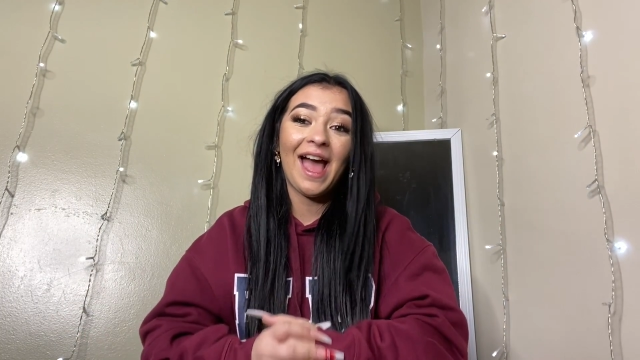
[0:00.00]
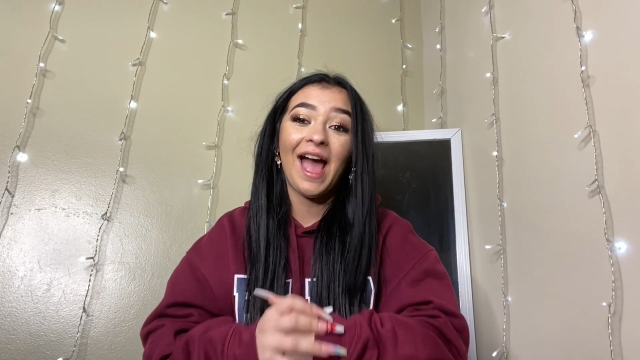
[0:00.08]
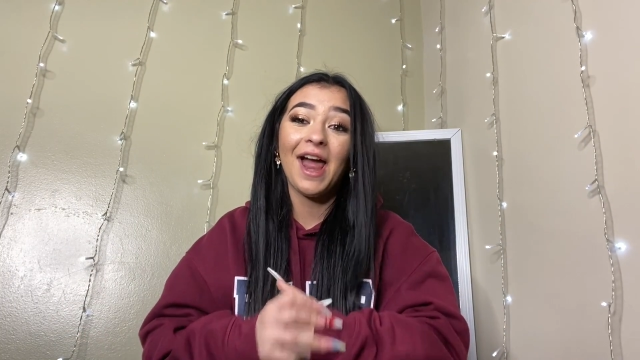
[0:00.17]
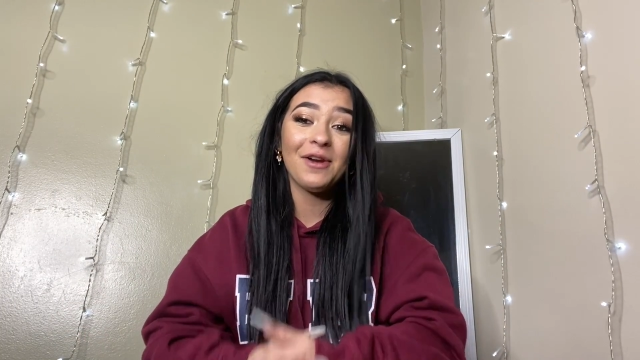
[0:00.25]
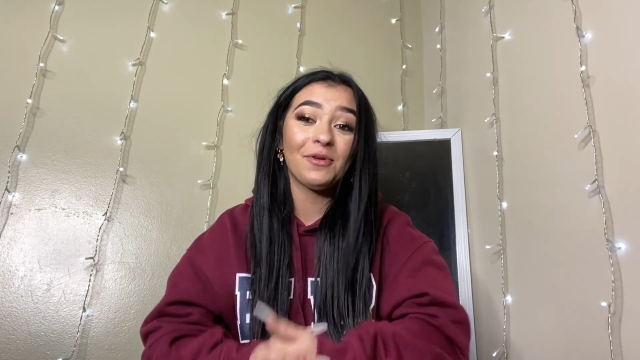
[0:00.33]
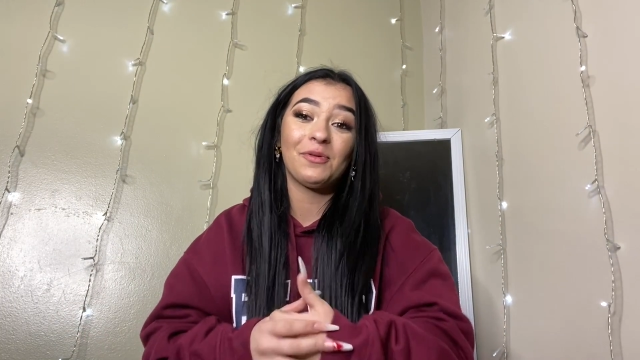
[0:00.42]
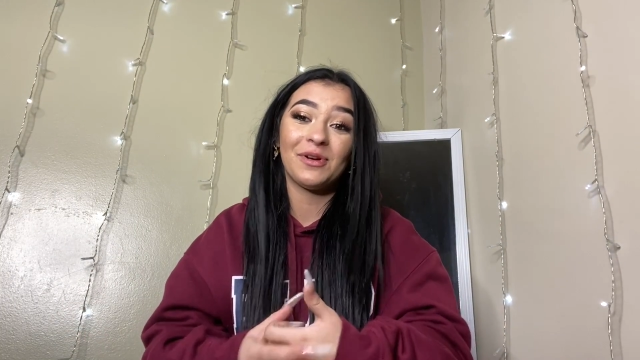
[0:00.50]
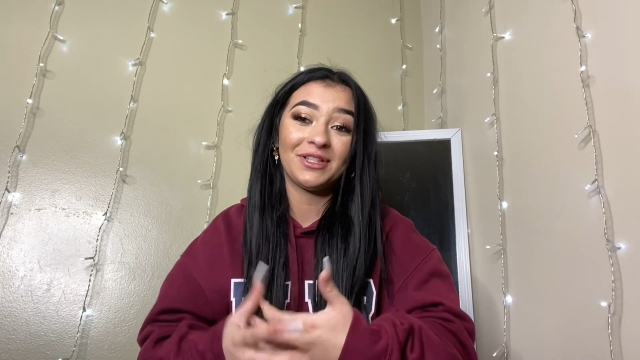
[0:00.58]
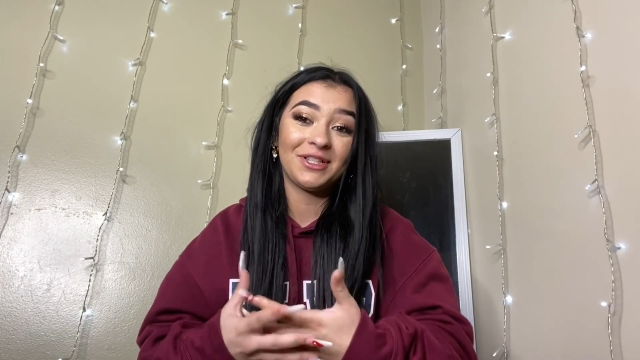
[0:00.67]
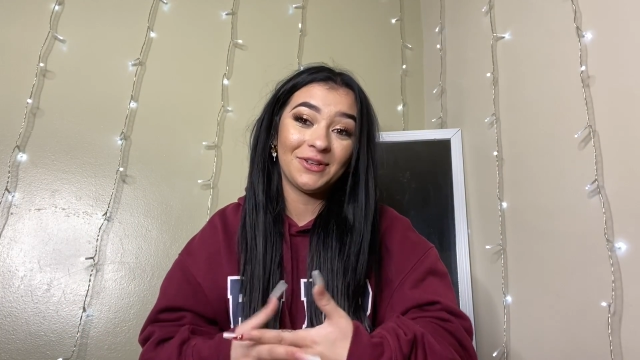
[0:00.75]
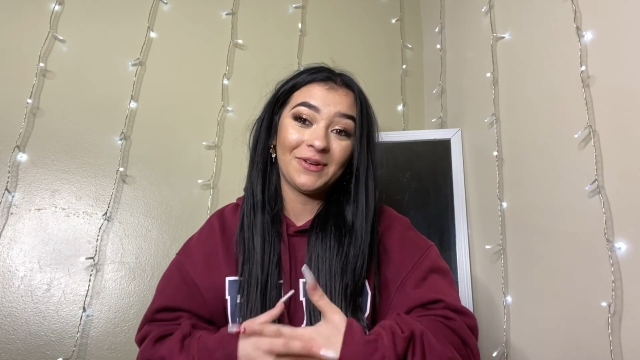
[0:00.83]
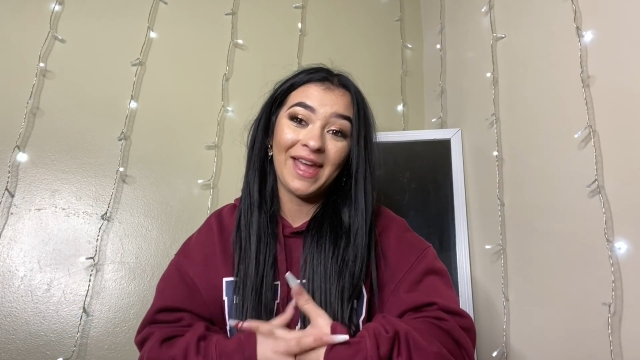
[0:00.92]
I don't
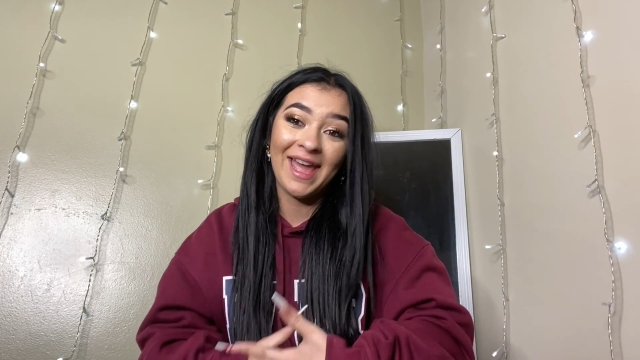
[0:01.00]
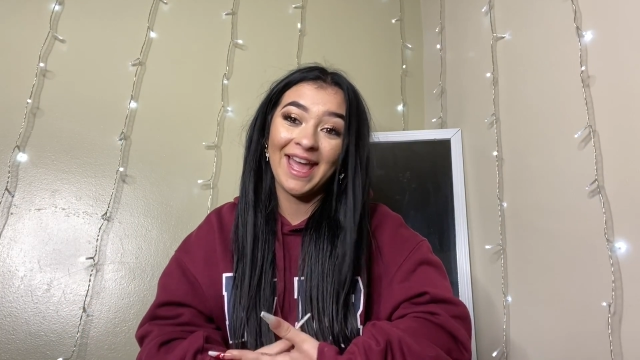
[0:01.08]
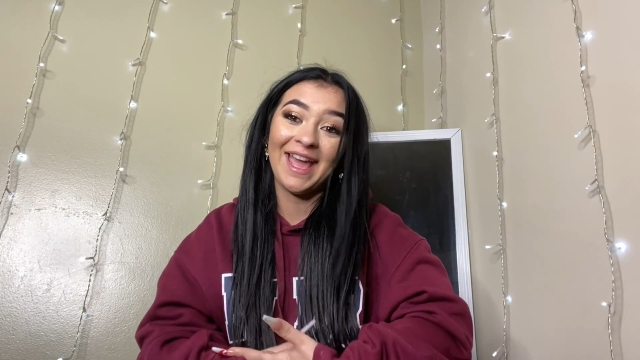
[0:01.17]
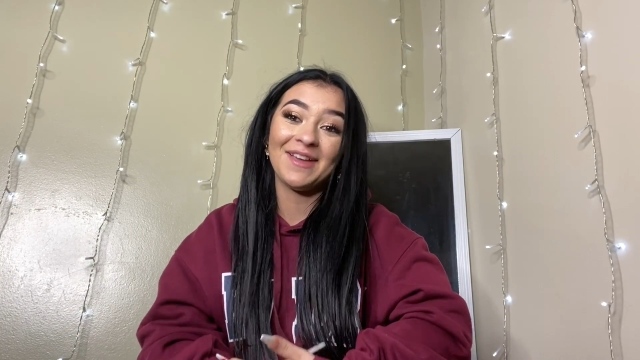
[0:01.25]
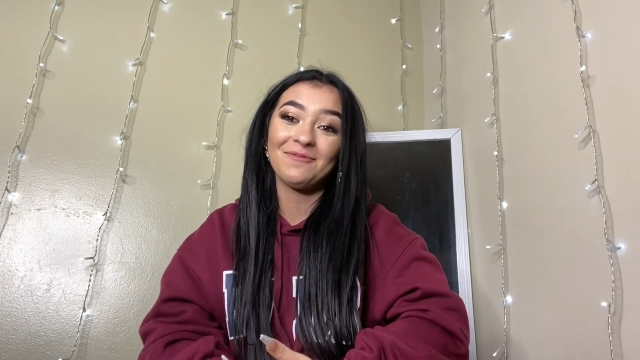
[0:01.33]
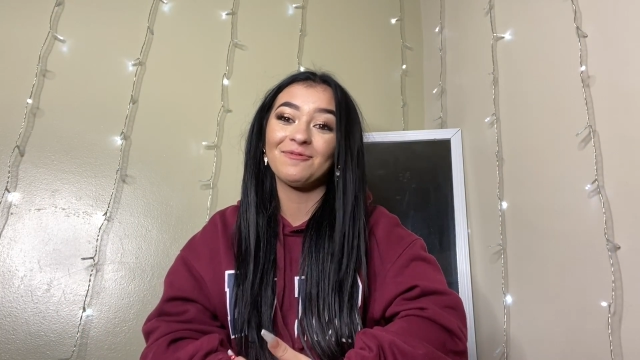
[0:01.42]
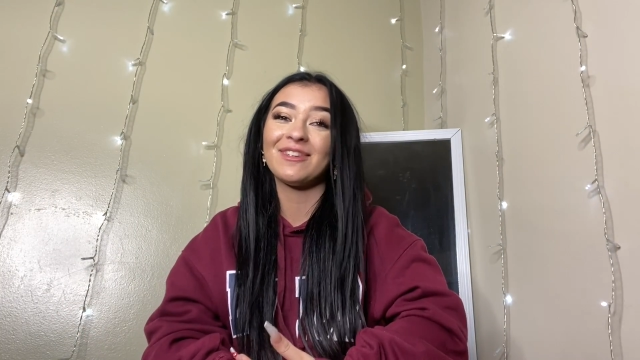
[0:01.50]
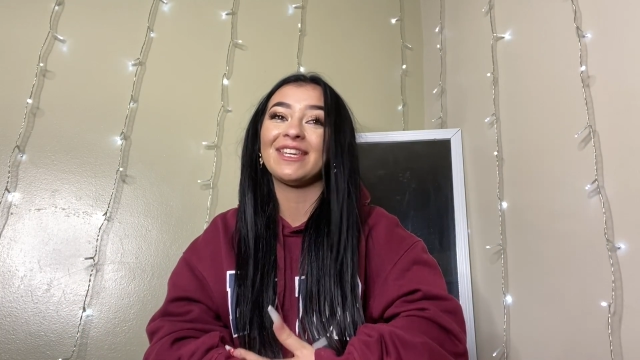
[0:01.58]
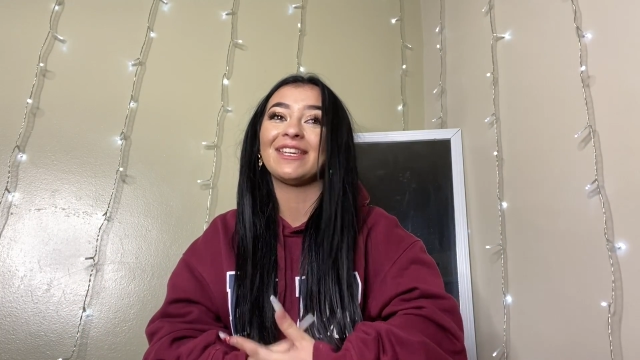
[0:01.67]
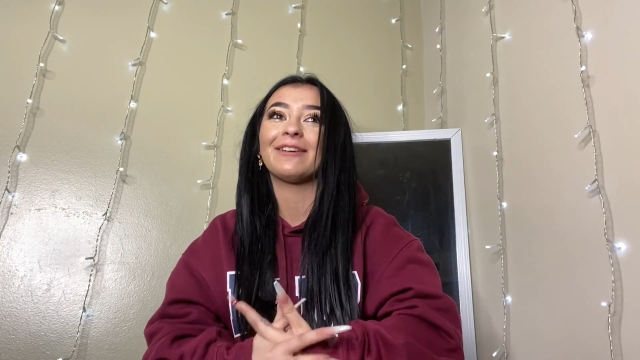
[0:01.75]
want you to hate me,